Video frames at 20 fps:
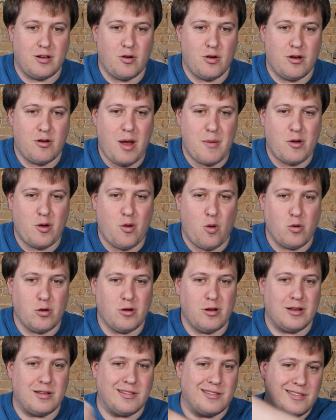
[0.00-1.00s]
grab a corner
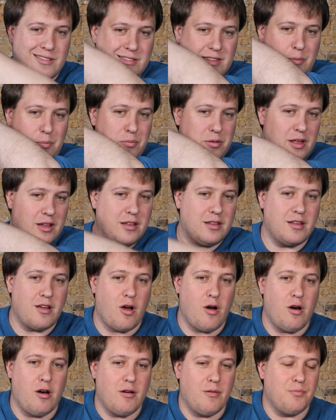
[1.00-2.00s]
and zip it
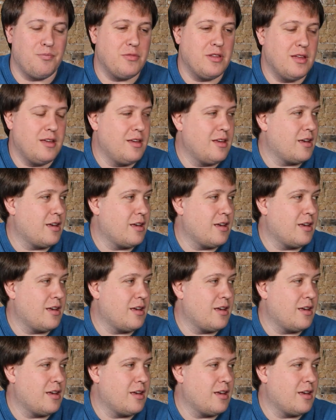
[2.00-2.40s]
all it.